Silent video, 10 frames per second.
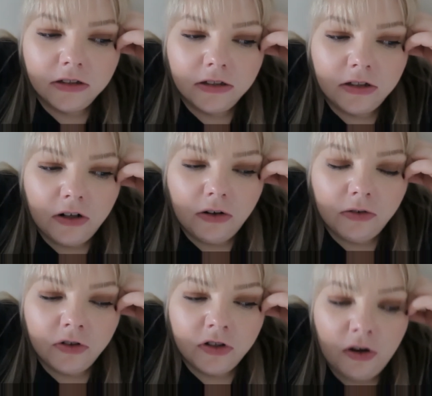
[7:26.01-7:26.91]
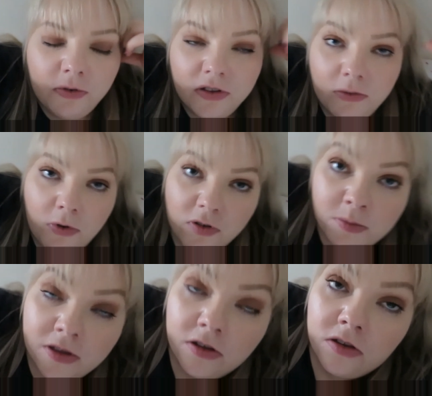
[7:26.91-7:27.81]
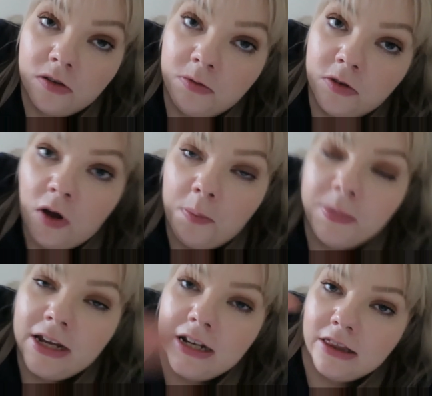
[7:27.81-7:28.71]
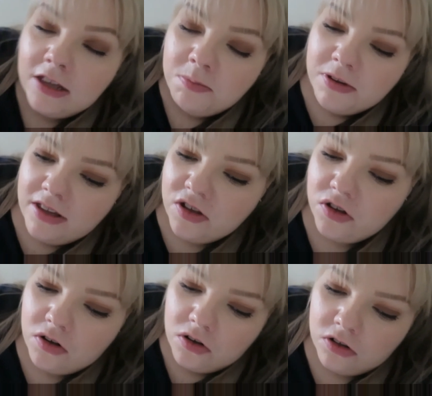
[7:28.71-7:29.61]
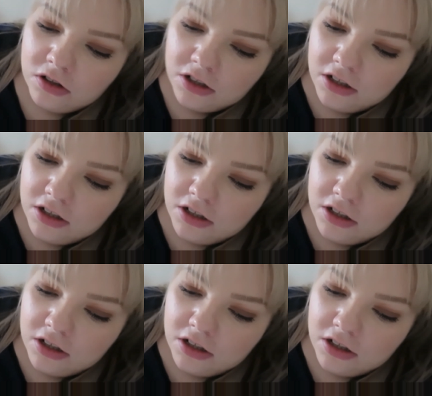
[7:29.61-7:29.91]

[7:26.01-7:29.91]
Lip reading: you know, she obviously wants me to stop being in this position.